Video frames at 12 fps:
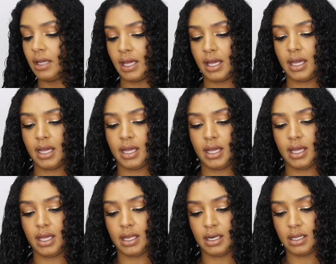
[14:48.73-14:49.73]

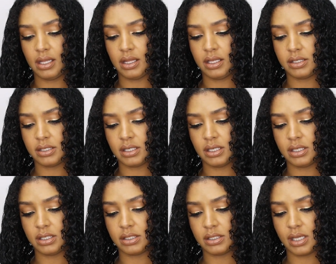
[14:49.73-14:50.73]
And this
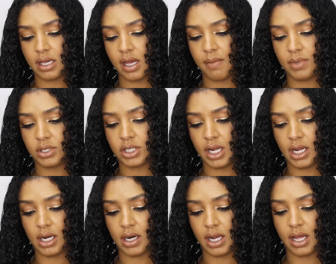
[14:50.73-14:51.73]
is how much
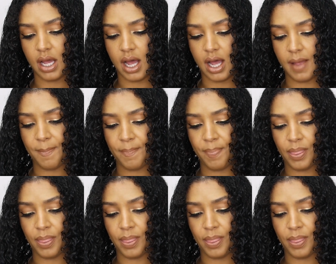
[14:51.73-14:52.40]
hair I got